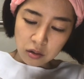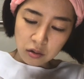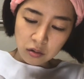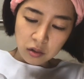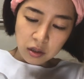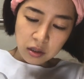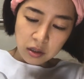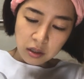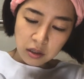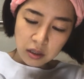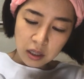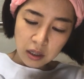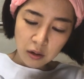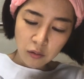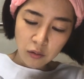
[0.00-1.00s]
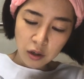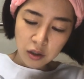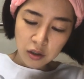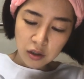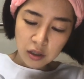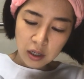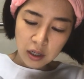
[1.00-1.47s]
So this is like a
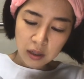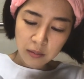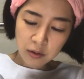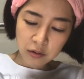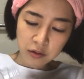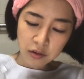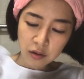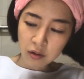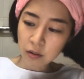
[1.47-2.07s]
water type also.